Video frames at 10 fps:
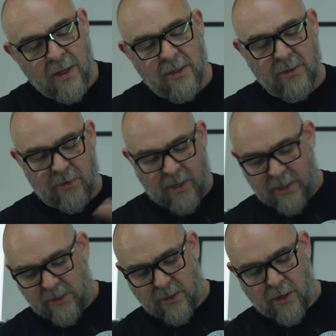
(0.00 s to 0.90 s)
So that
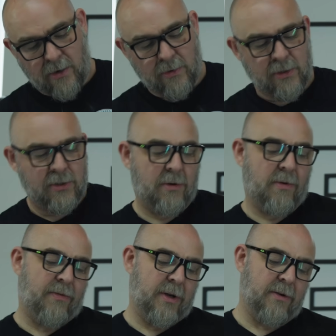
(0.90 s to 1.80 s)
is the hose. So
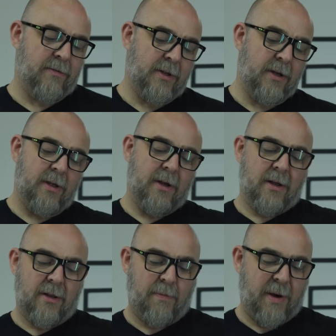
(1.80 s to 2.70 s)
what have we covered?
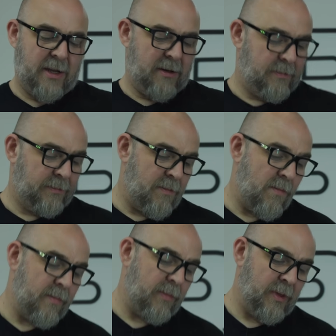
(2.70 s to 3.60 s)
Paint,
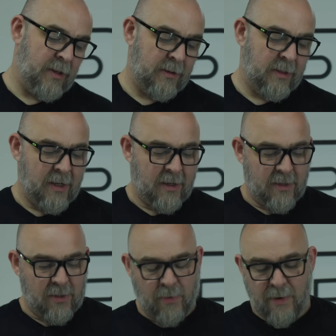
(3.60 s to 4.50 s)

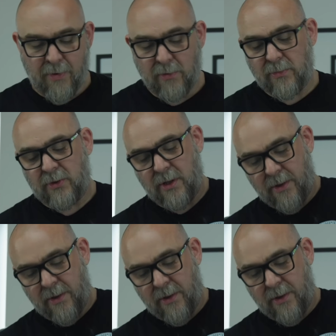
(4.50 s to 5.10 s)
the weird bumps,